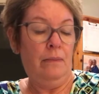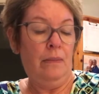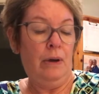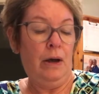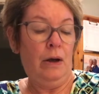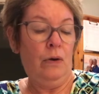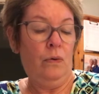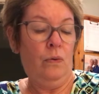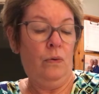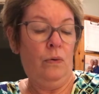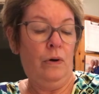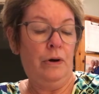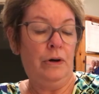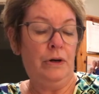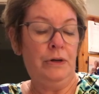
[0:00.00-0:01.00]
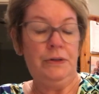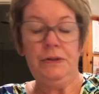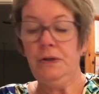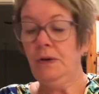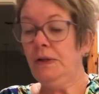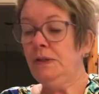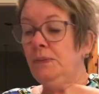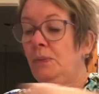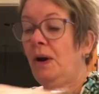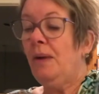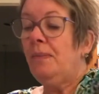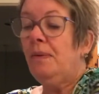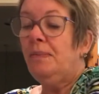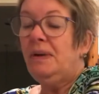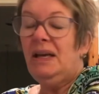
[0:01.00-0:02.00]
1/4.
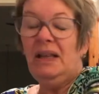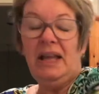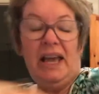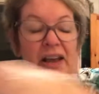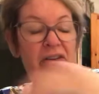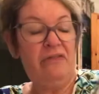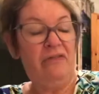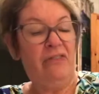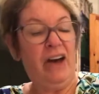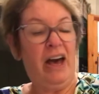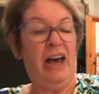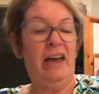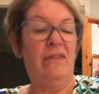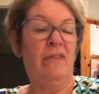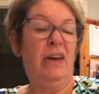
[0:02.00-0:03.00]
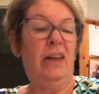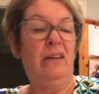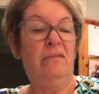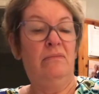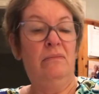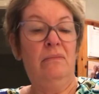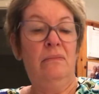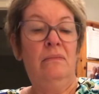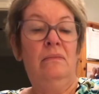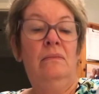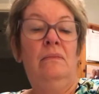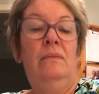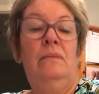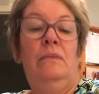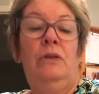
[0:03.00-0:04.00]
So it's probably like 5
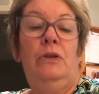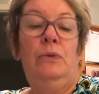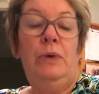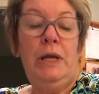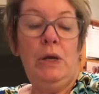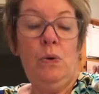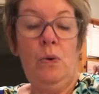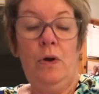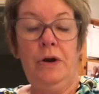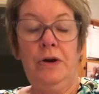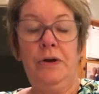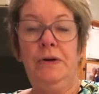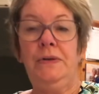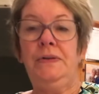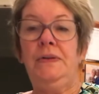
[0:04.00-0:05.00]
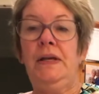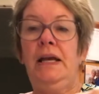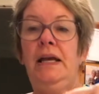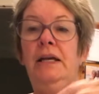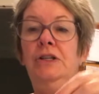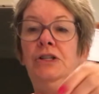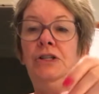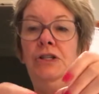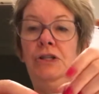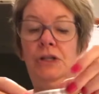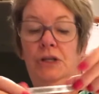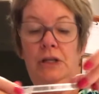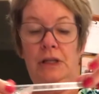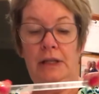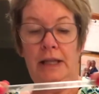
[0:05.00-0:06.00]
3/4
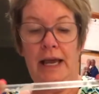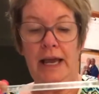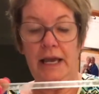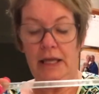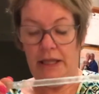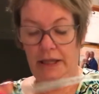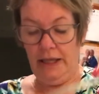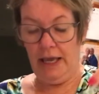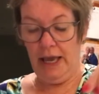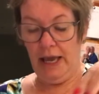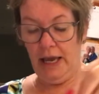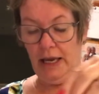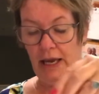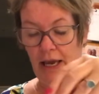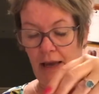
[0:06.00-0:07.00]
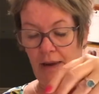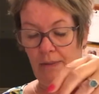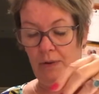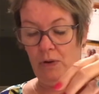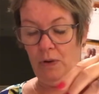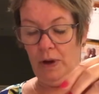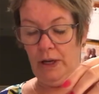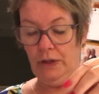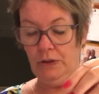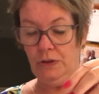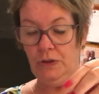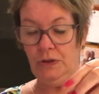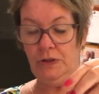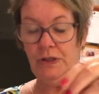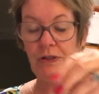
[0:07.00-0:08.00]
inch length, and
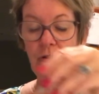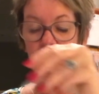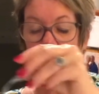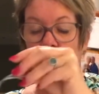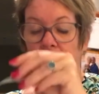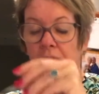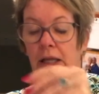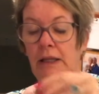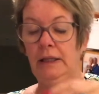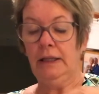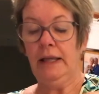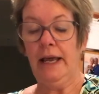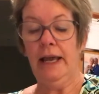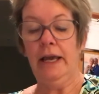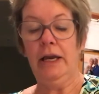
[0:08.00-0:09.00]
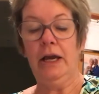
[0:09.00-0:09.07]
I'm going to just